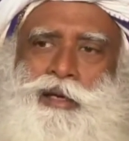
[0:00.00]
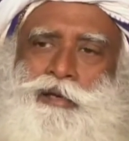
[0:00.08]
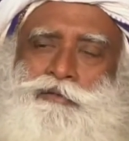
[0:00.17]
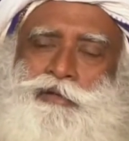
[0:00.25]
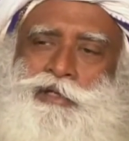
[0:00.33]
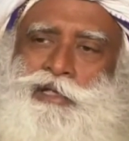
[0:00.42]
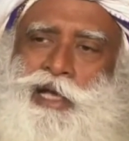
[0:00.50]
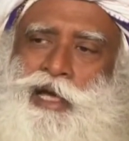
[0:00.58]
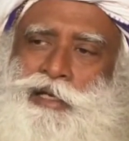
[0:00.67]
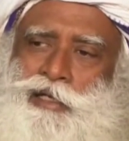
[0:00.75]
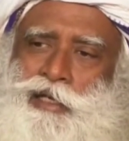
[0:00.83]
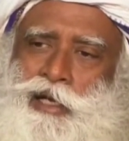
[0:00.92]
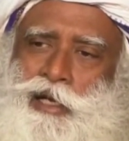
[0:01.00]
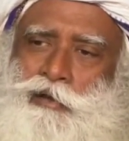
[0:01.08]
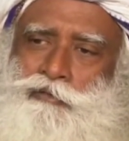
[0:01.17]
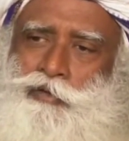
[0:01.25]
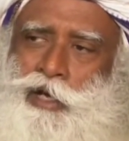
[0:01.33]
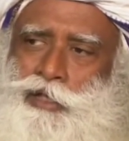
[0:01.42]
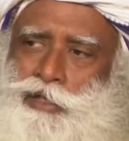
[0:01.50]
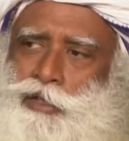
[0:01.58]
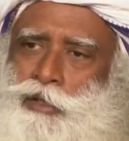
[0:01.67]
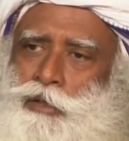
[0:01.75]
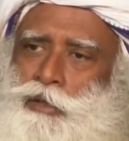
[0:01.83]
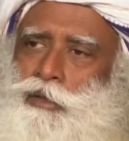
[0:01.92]
if he is acting little fresh,
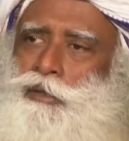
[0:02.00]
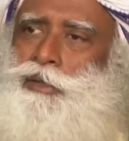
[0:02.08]
you will